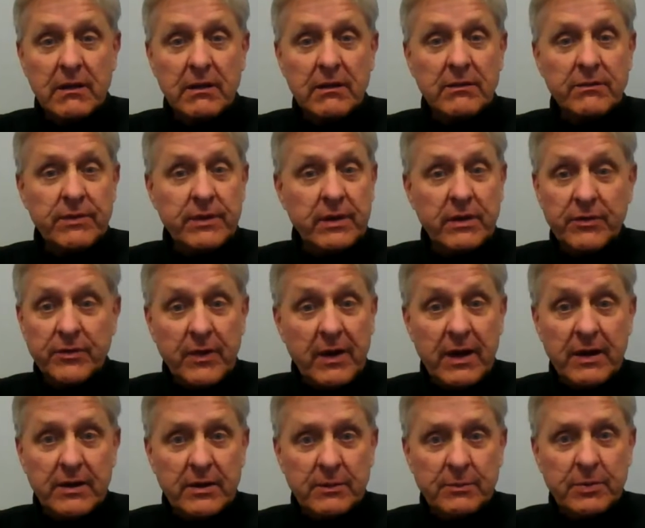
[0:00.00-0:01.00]

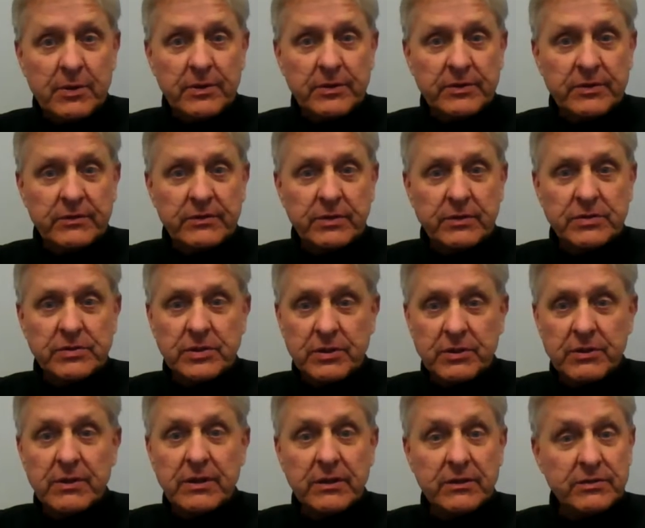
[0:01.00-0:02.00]
verify that a person's Social
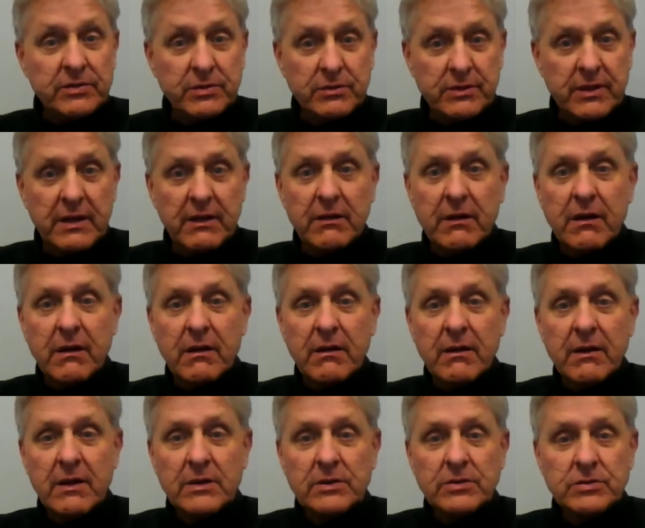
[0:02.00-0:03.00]
Security is who they
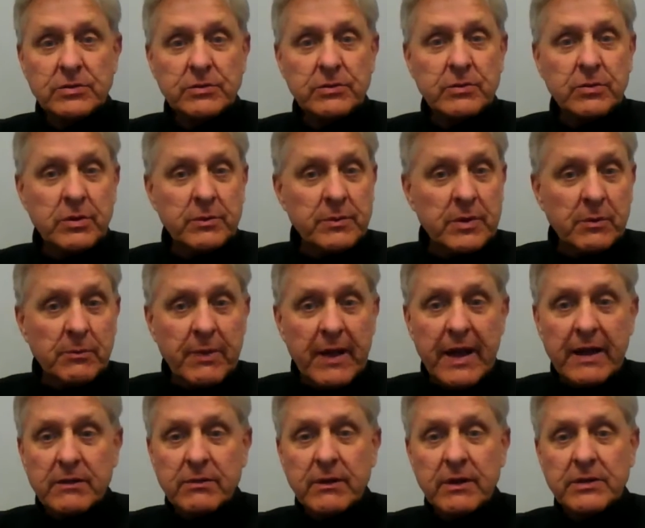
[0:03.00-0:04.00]
are, to criminal
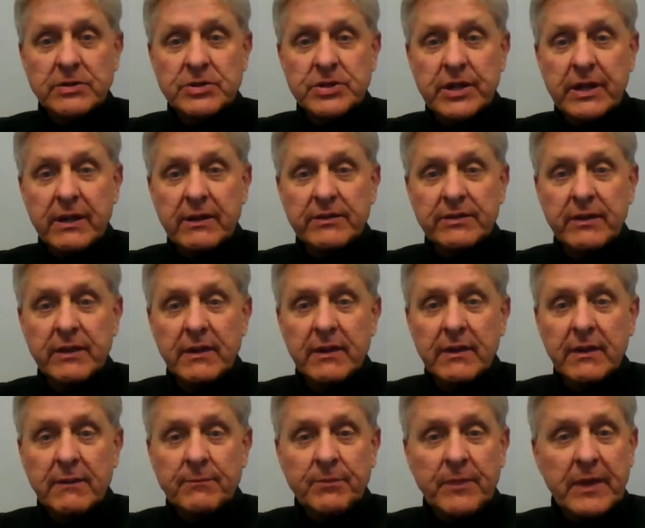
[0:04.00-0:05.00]
background checks,
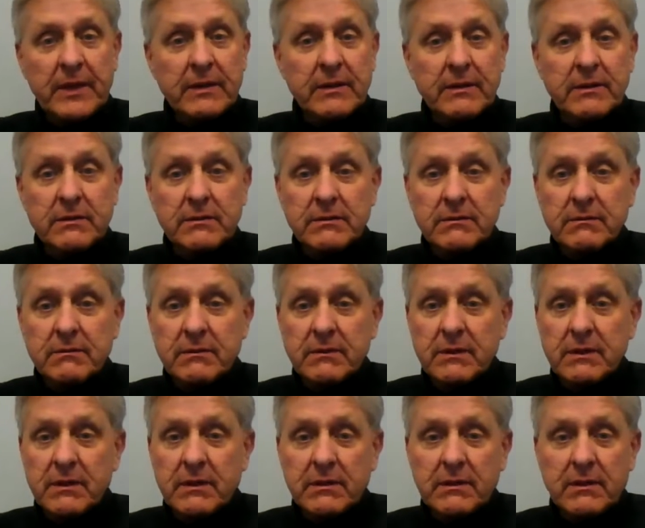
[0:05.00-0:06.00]
and
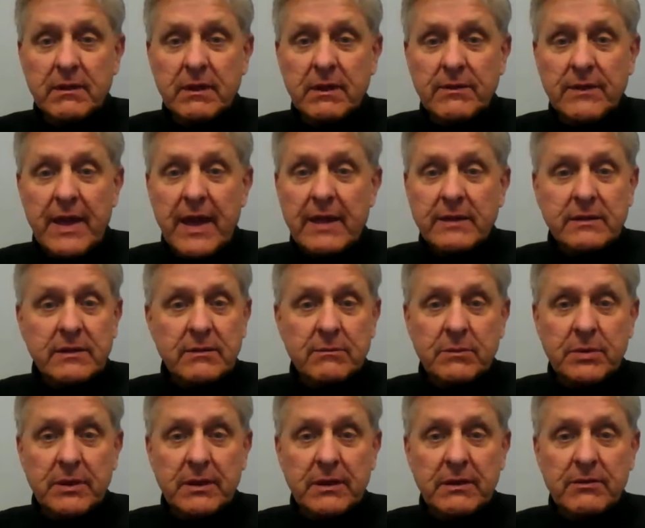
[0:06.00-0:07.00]
that can
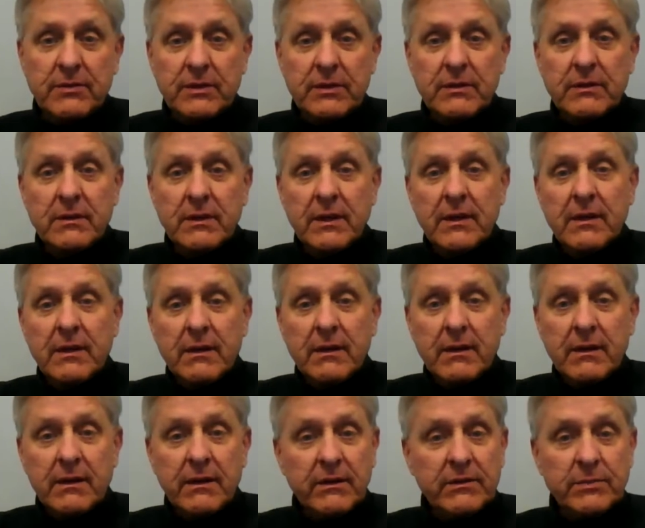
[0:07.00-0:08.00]
be even
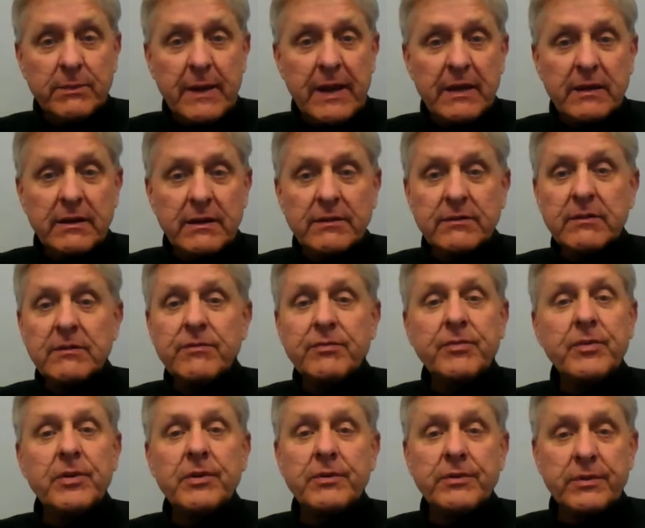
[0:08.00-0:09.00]
expanded even
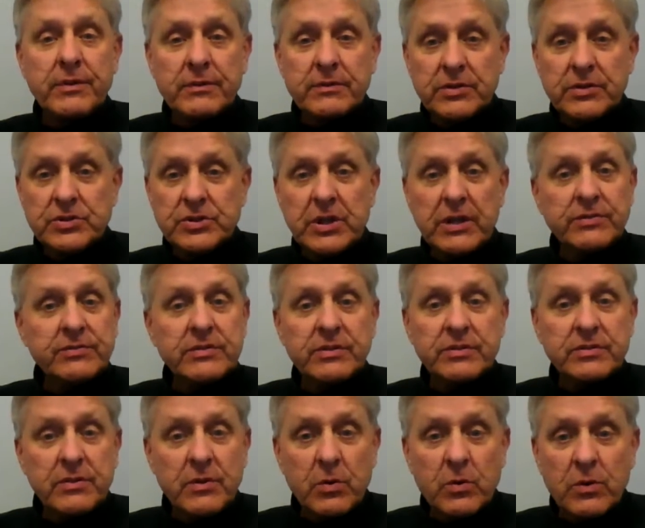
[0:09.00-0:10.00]
further to
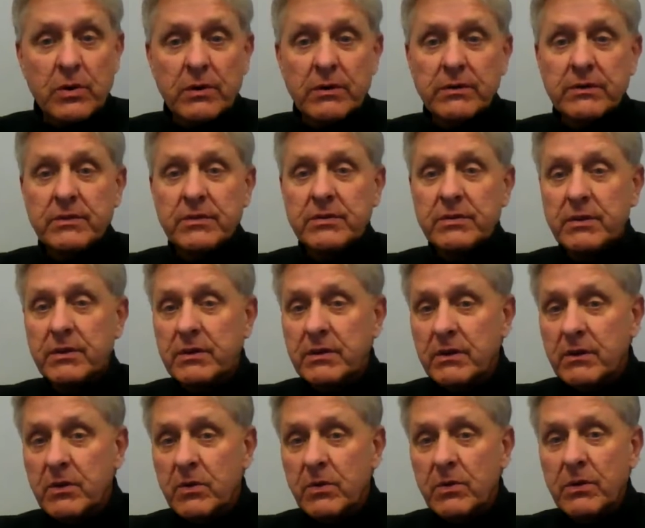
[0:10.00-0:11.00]
justice courts,
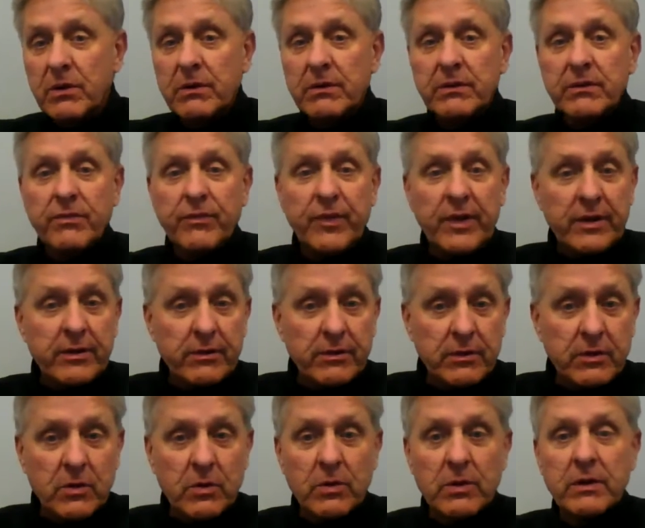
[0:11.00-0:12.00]
circuit courts, federal
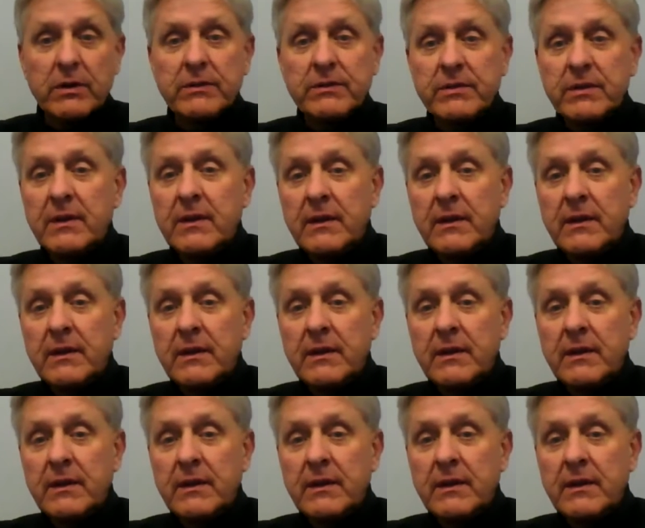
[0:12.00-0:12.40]
courts.